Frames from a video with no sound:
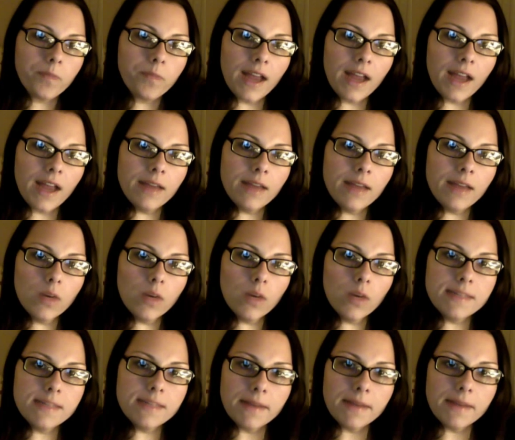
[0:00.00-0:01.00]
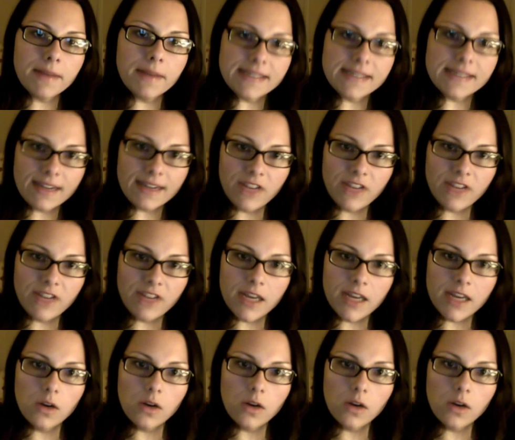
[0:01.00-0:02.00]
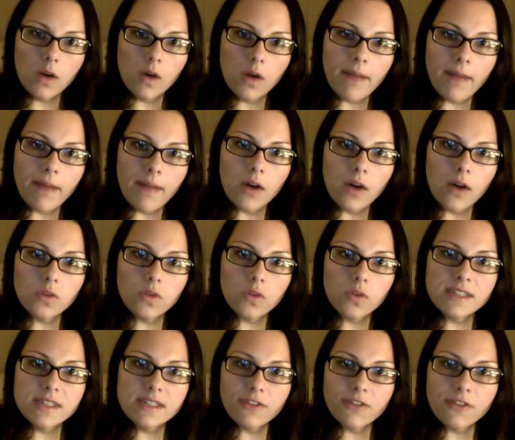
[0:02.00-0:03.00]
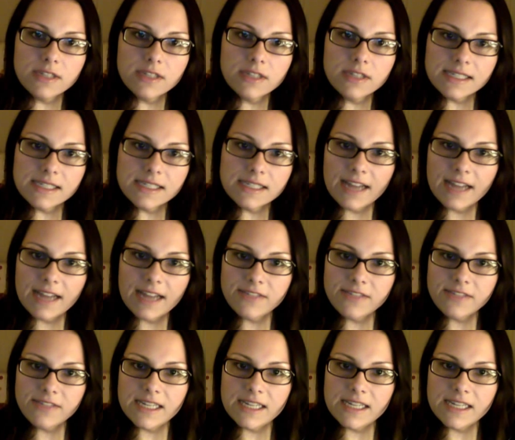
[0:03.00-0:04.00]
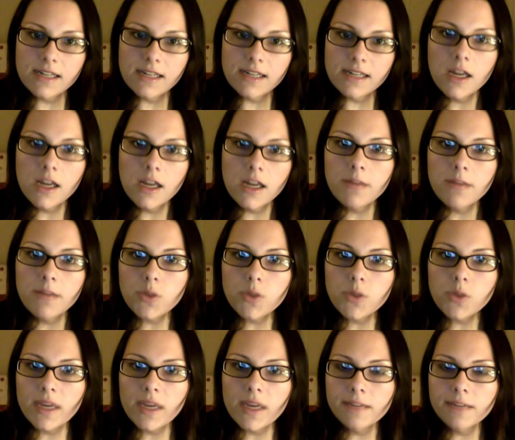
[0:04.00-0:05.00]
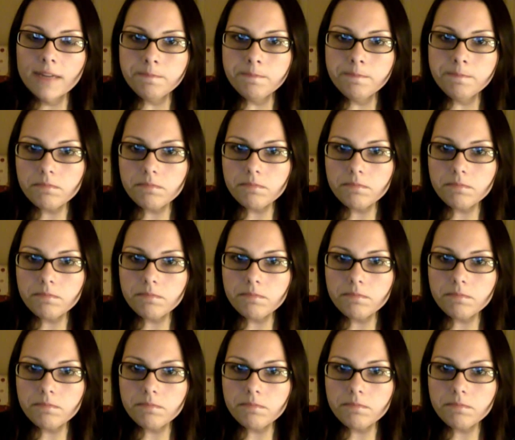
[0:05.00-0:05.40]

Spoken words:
I wanted to make my second video about the differences that I've seen between